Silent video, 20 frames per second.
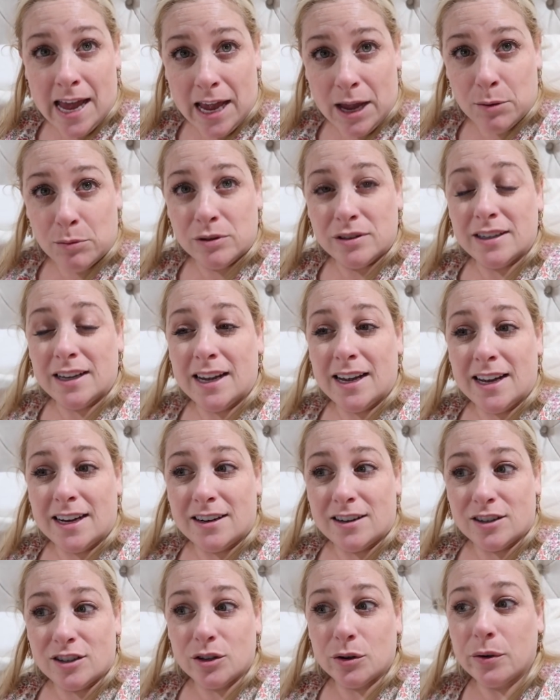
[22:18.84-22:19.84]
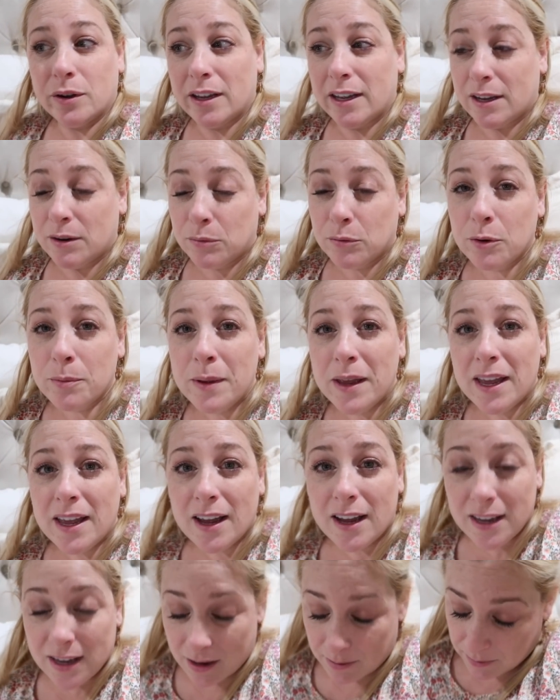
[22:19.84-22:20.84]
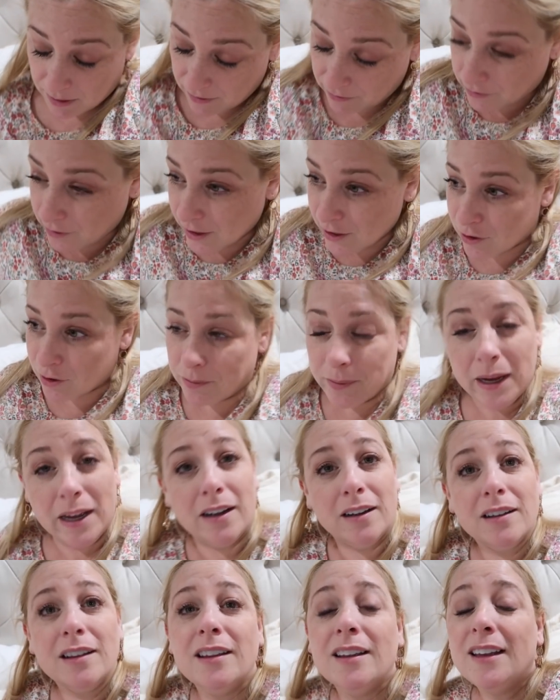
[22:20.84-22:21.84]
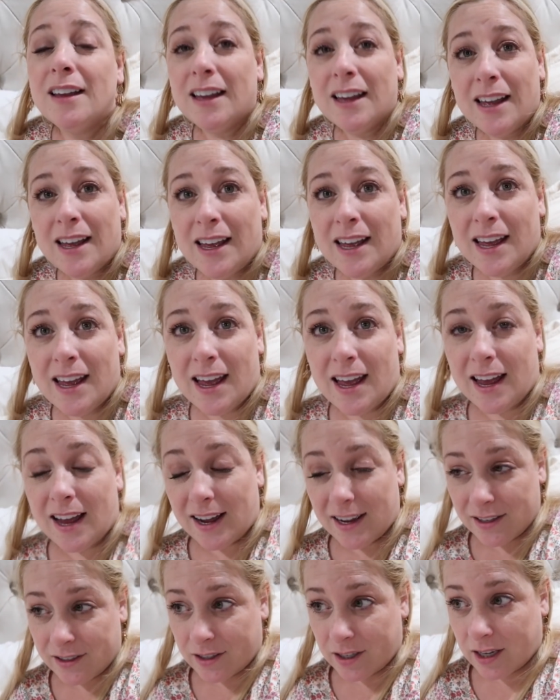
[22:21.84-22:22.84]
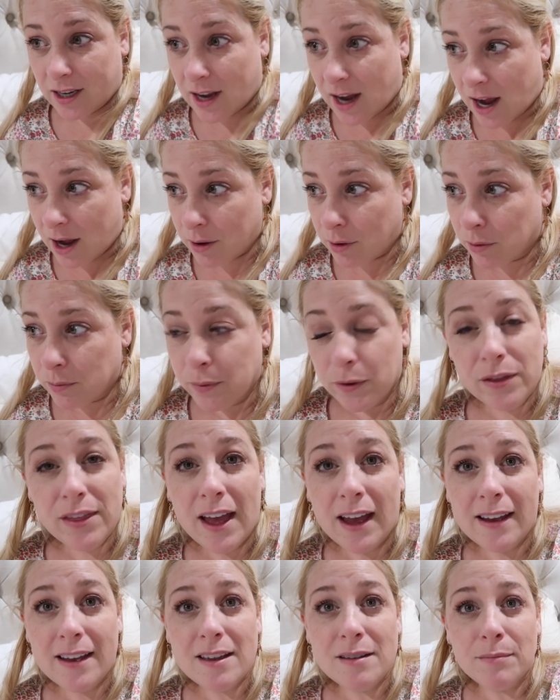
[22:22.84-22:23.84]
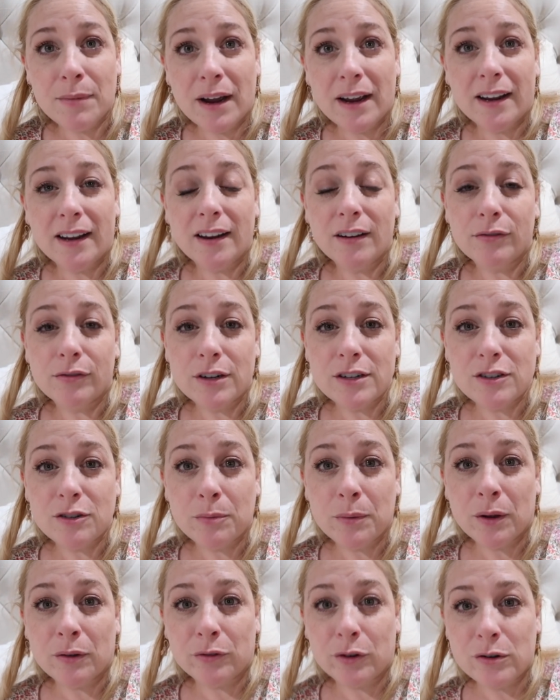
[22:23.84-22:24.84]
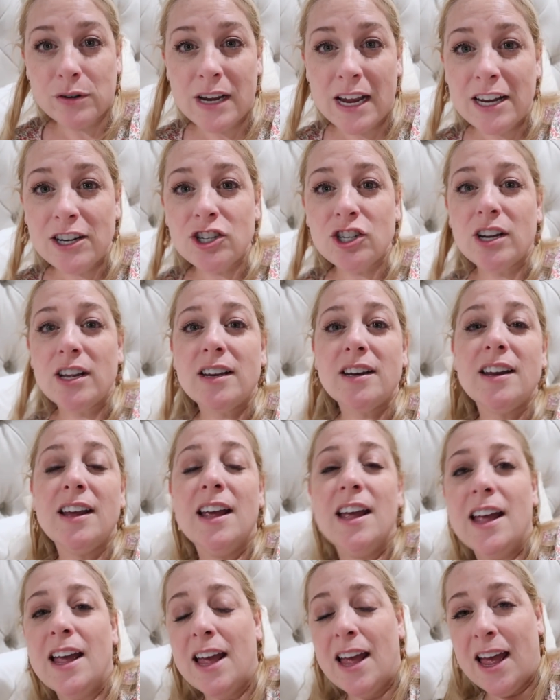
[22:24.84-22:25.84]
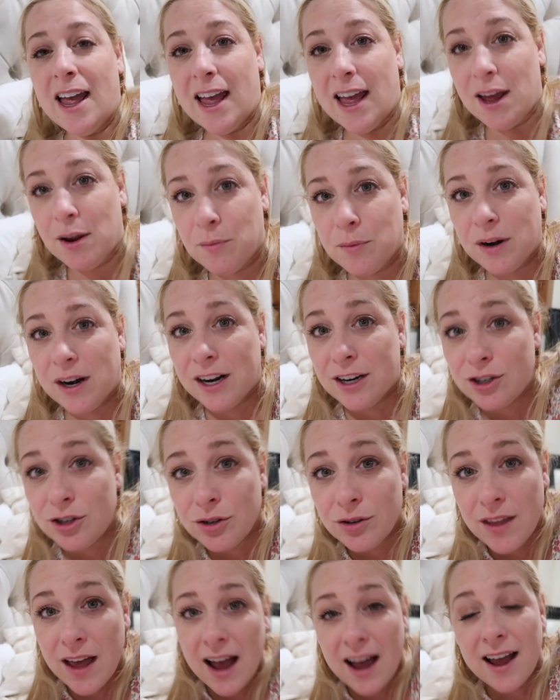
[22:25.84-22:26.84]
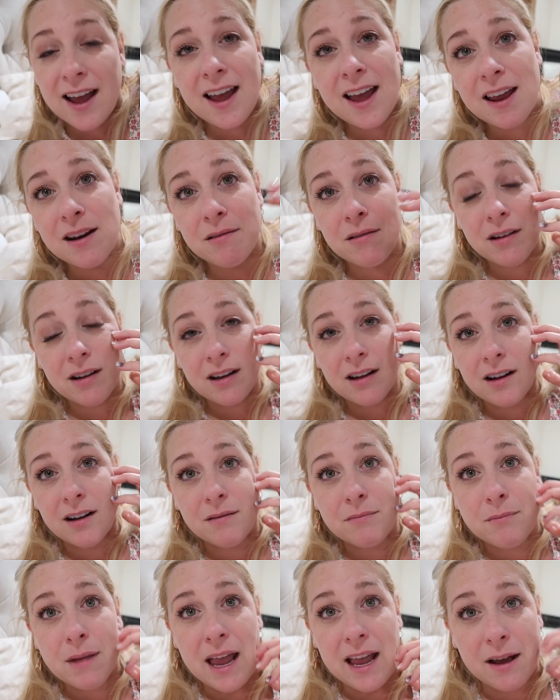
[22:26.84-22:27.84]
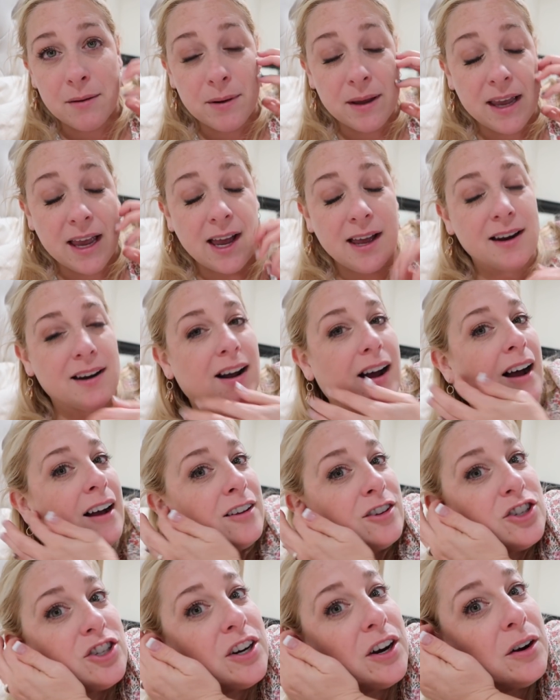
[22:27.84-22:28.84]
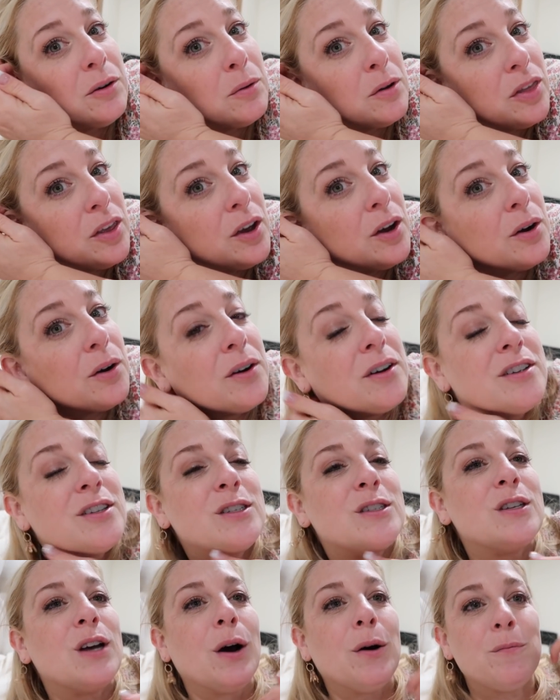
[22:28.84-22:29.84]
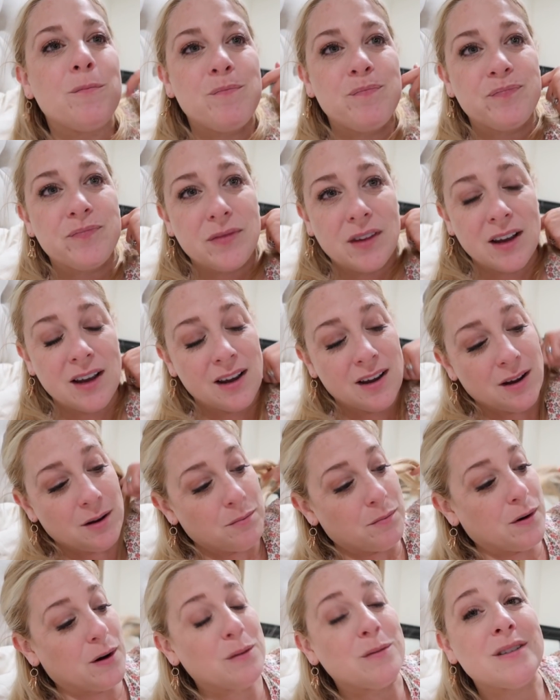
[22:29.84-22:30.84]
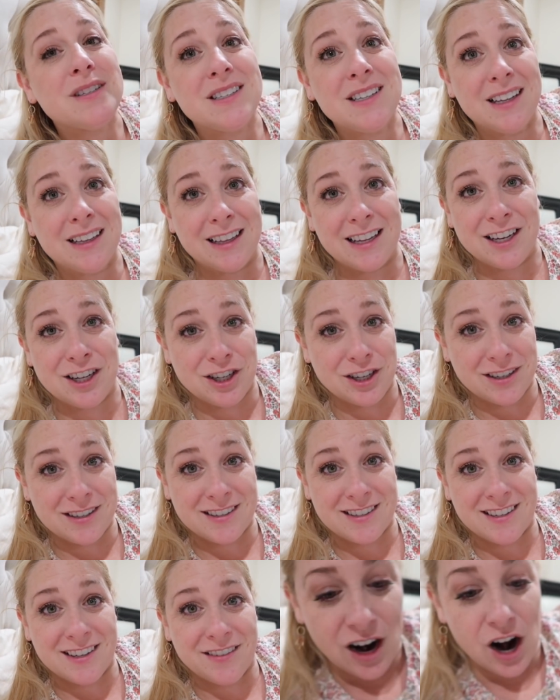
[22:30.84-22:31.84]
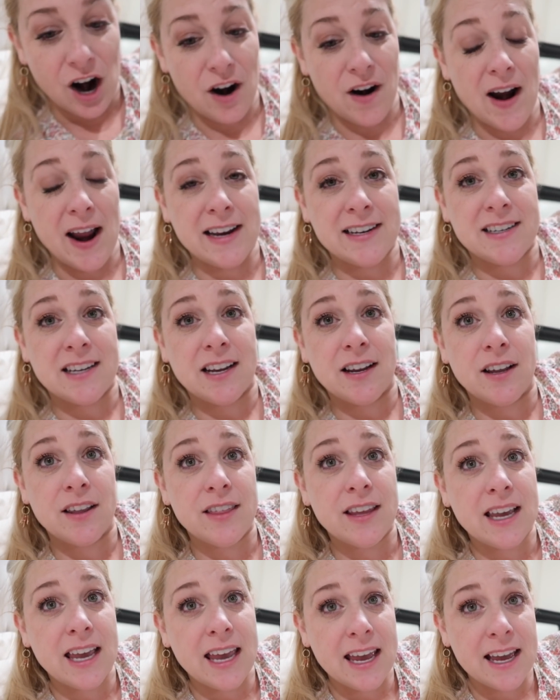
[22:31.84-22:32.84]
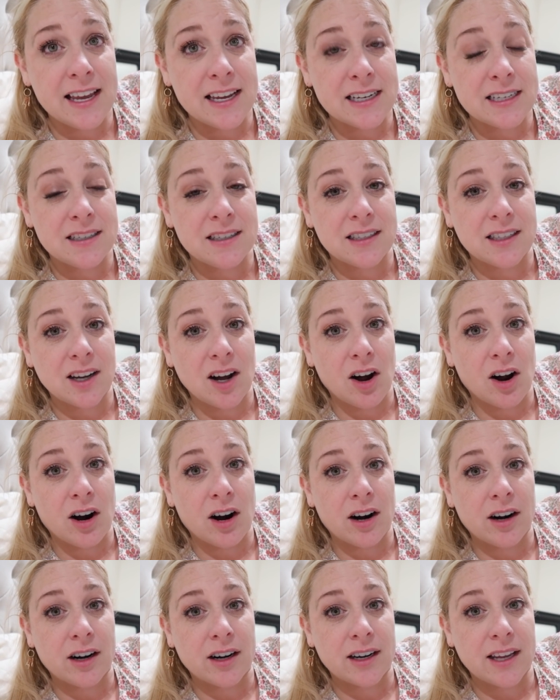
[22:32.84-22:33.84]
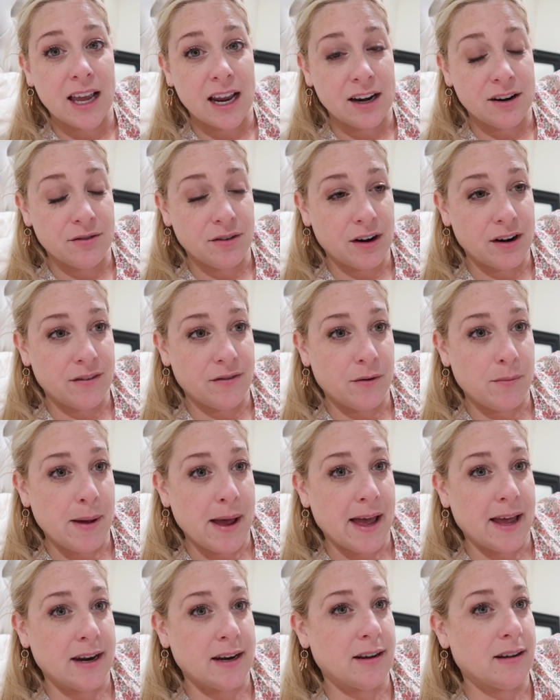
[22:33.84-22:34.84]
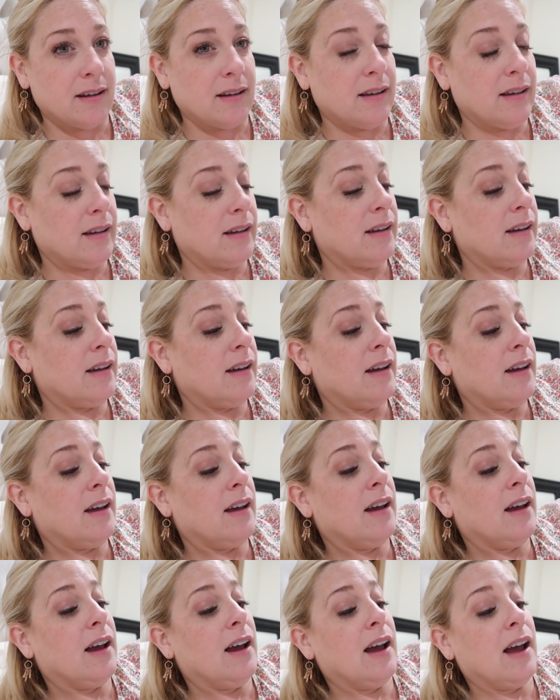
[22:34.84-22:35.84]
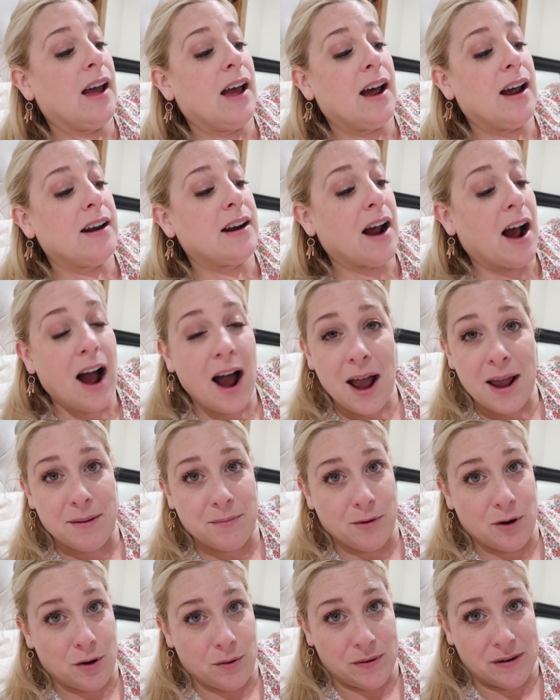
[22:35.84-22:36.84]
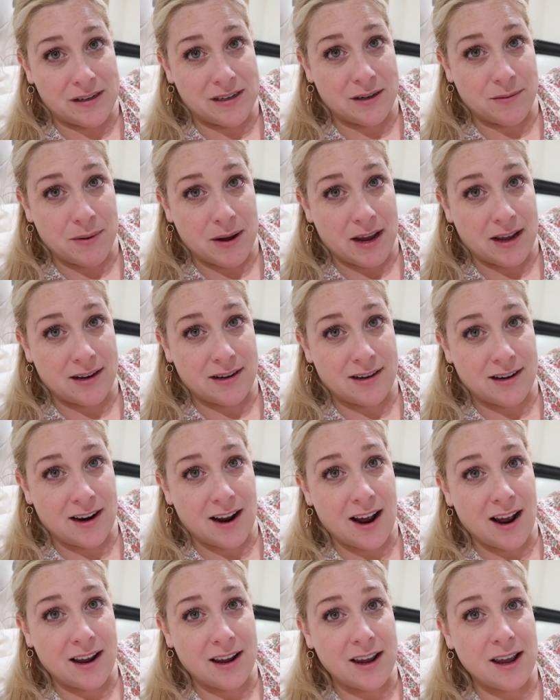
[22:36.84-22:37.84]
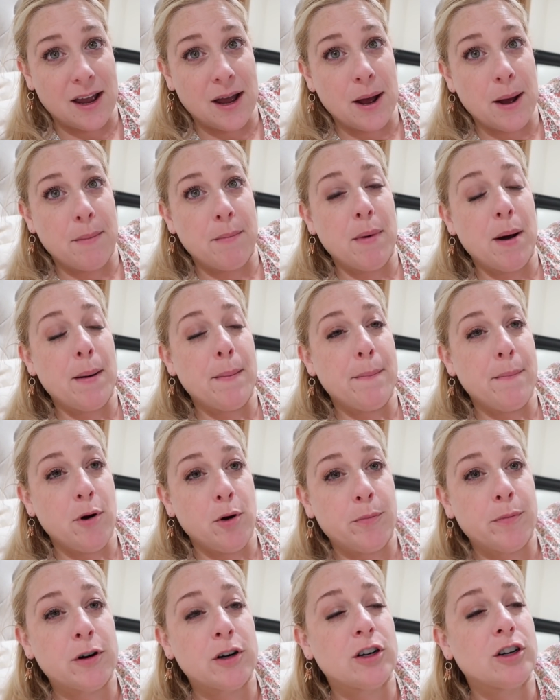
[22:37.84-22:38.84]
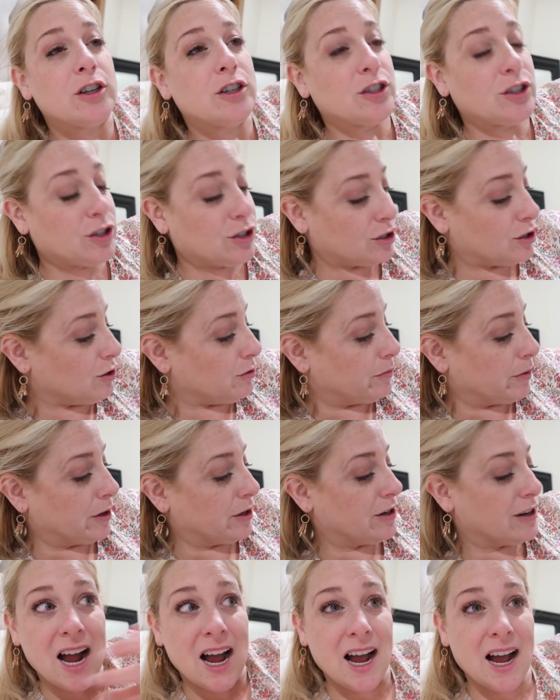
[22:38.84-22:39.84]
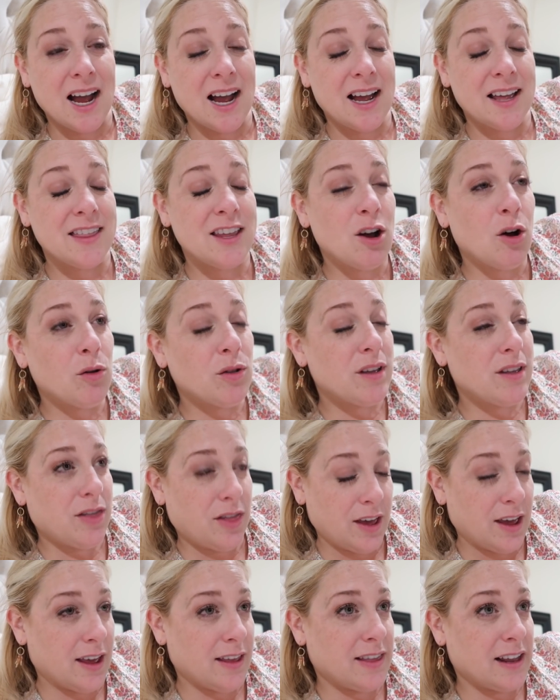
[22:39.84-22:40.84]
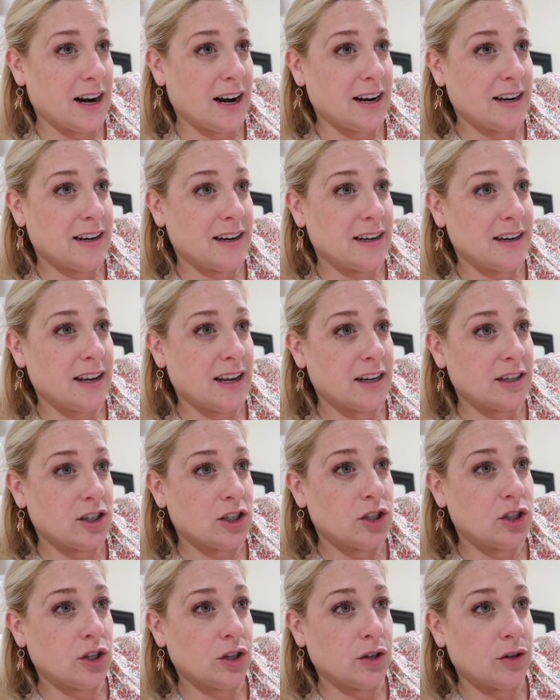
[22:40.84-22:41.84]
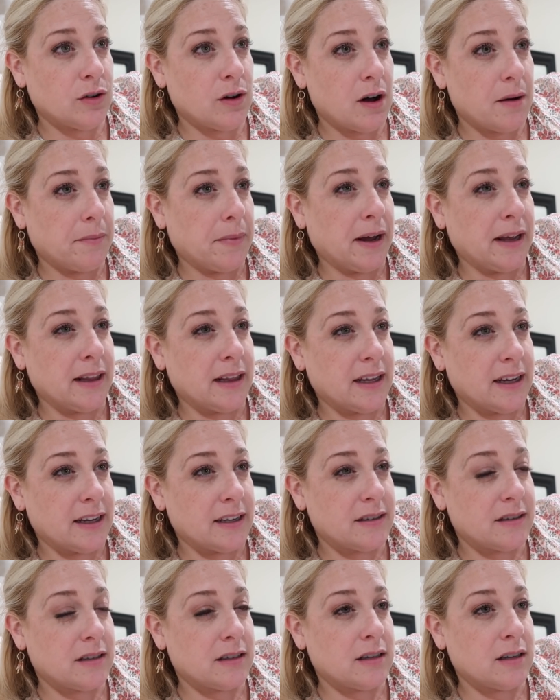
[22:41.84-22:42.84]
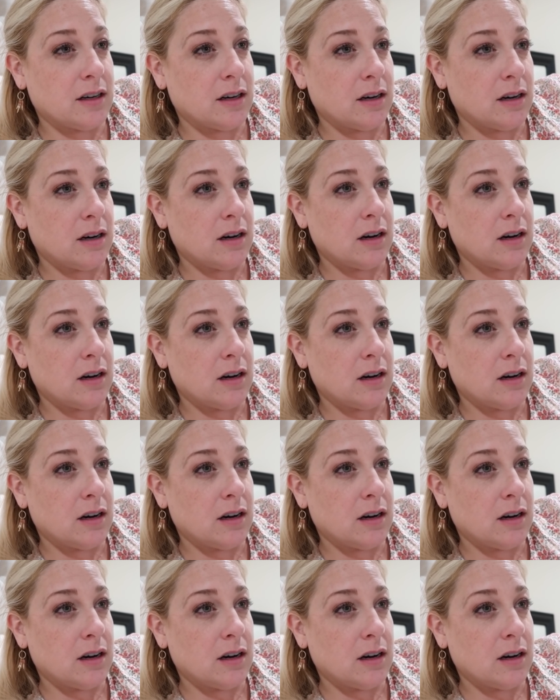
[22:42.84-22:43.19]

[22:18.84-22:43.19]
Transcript: it was a hit. So it will be a yummy freezer meal. And I will put that in my freezer meal rotation, and when I do that and make them again, I'll share it with you. So, but it was delicious. All right, the kids are getting ready for bed and I am going to bed. I am pooper scooper. Uh, the only thing that I didn't get to do on my list